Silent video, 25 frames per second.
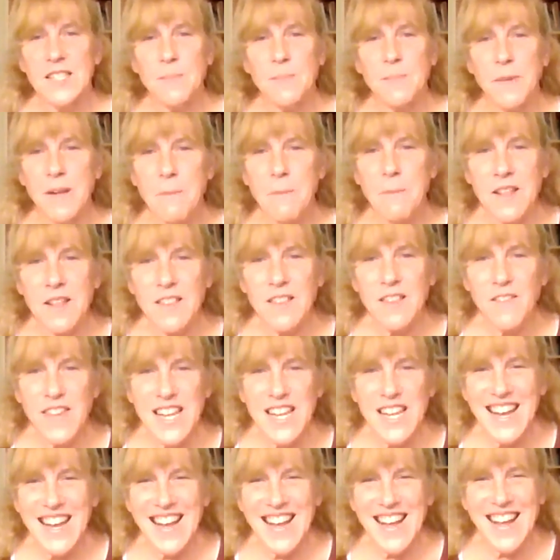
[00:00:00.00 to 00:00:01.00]
It's been a month of
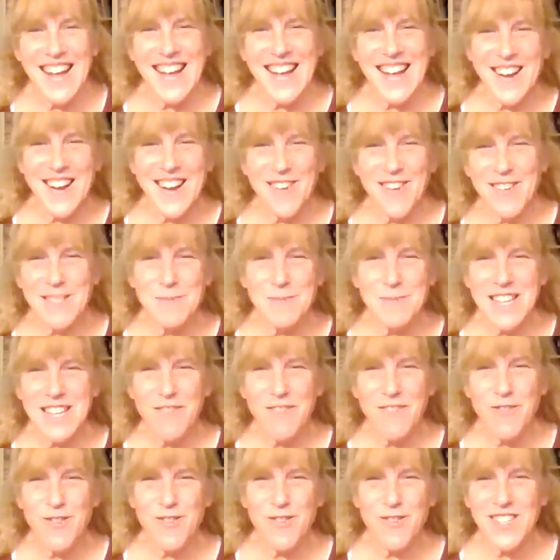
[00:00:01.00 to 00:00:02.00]
eating
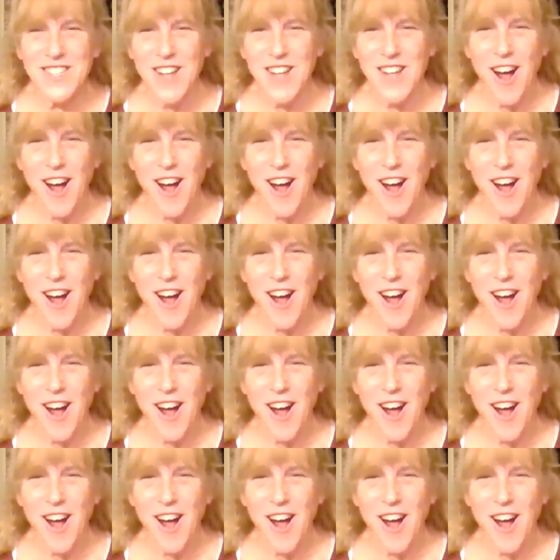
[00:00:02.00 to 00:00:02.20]
Christmassy foods